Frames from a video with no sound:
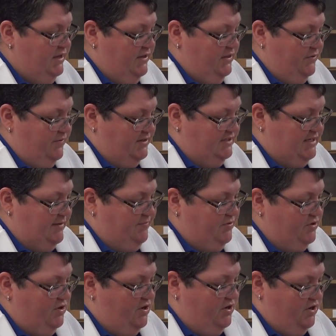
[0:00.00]
The
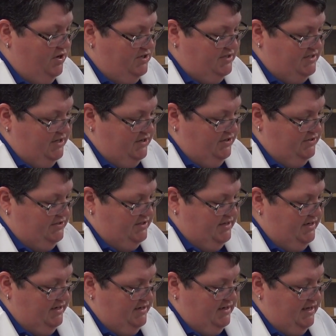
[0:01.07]
receptor on our cells that
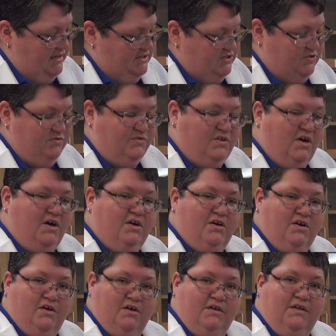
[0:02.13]
it likes to dock
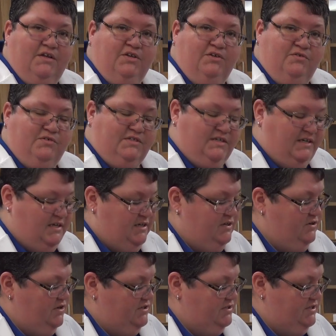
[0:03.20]
on and use to get into
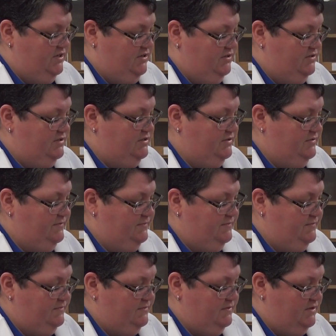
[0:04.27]
our cells
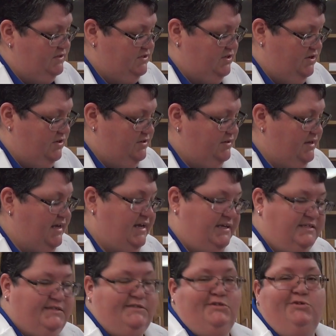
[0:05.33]
is called
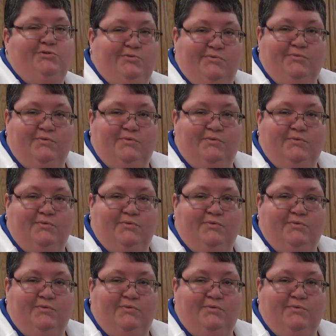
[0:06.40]
ACE2.